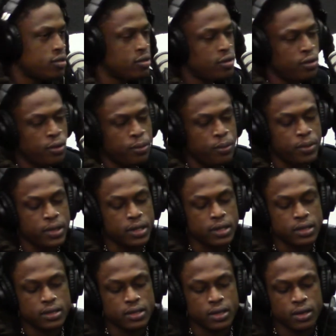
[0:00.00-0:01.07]
Stupid.
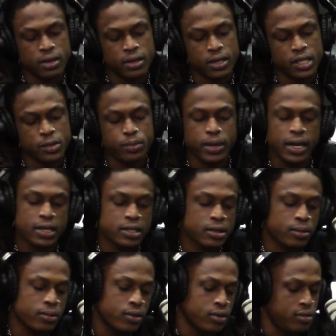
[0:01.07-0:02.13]
Yeah. So it's
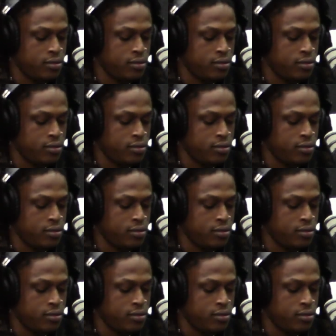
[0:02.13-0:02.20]
possible.